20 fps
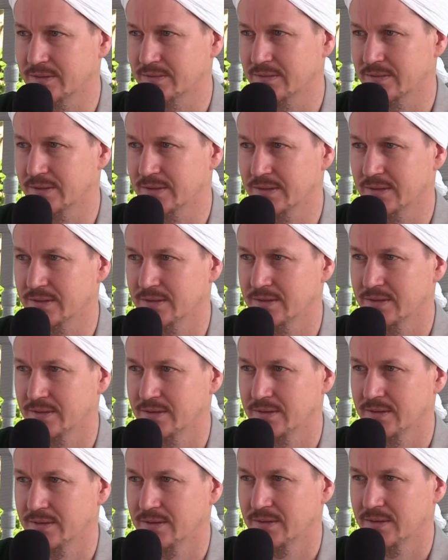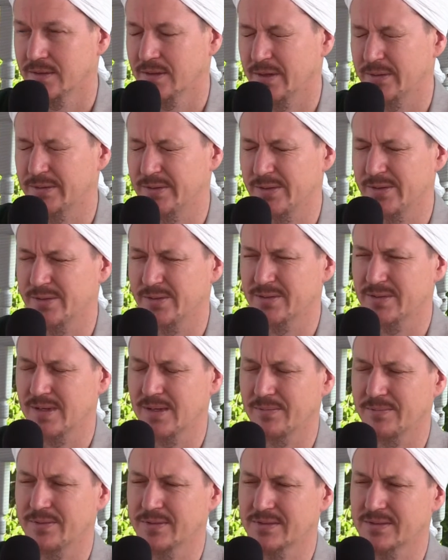of Allah. Our teachers
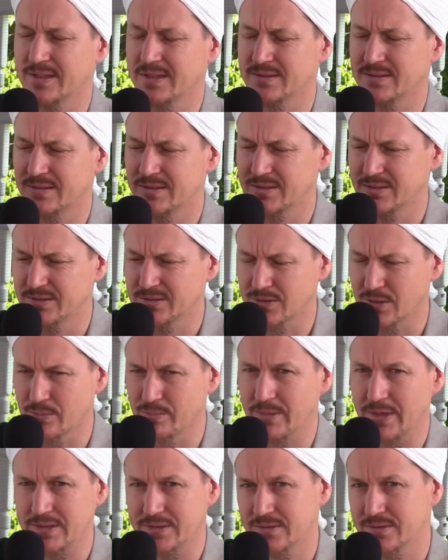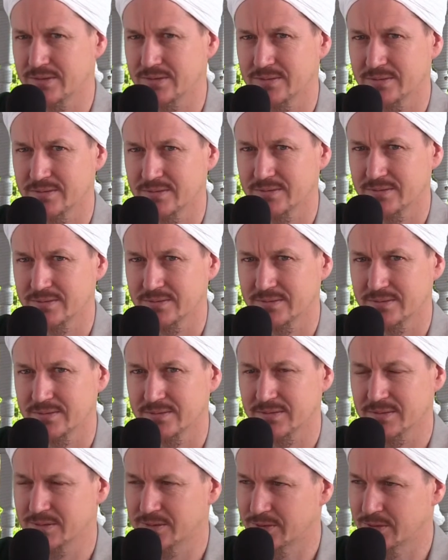emphasize this so much.
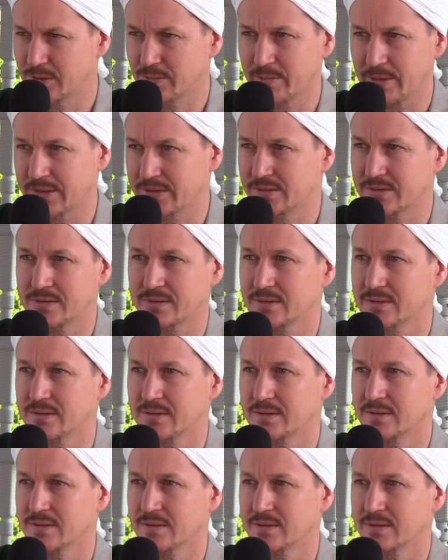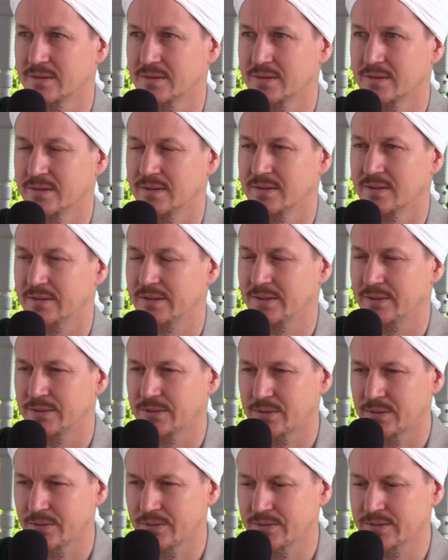So much. They
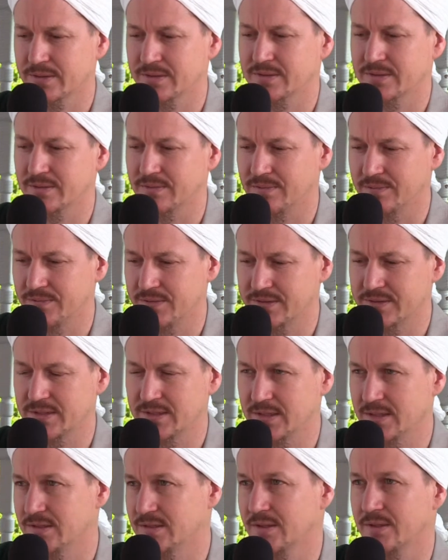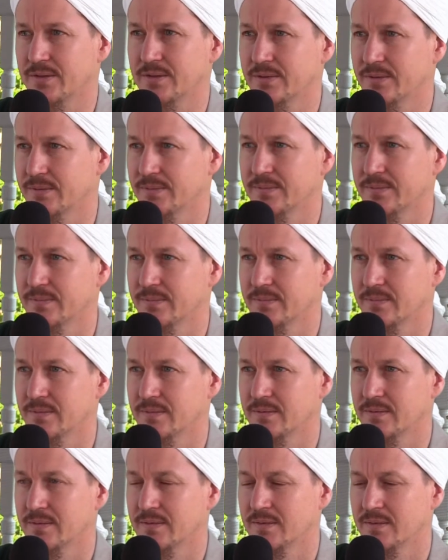encourage us to visit each other.
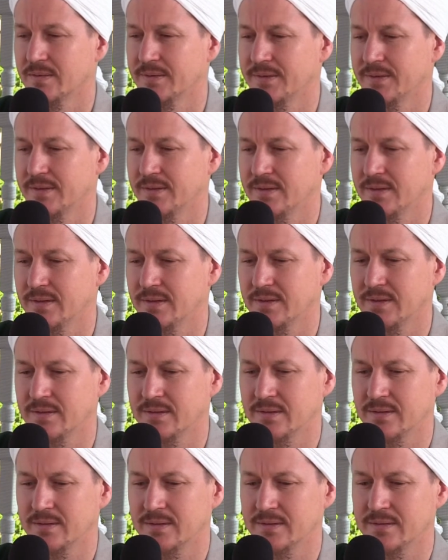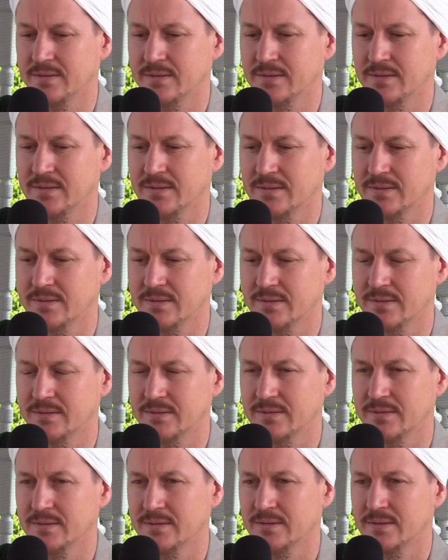And this
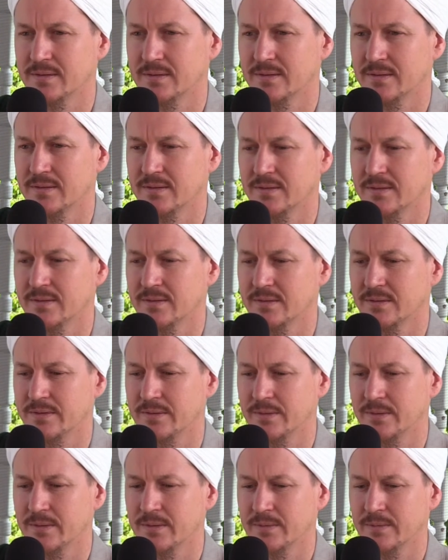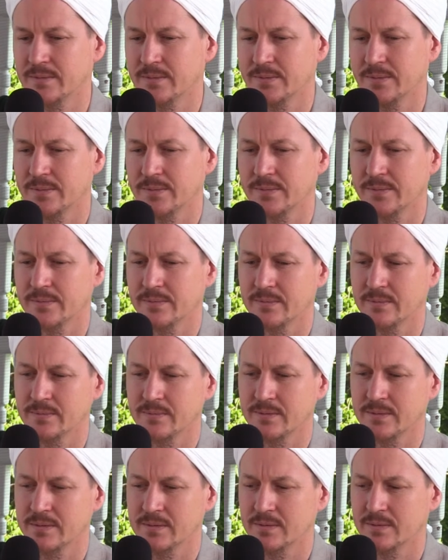is, there
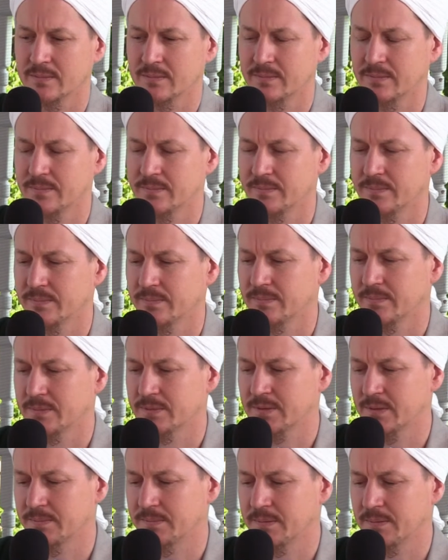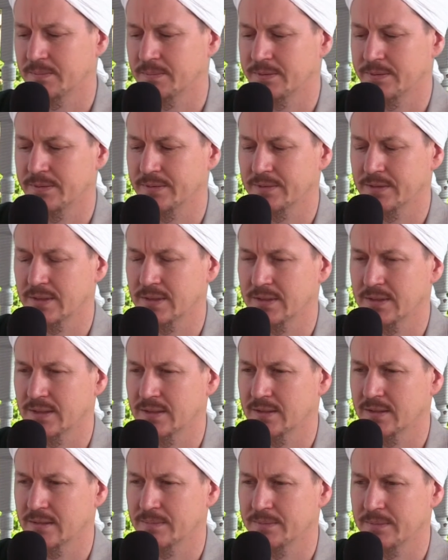are some people that are good at that, and
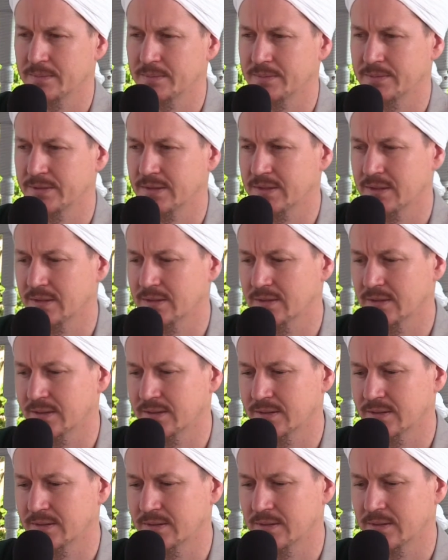other people that neglect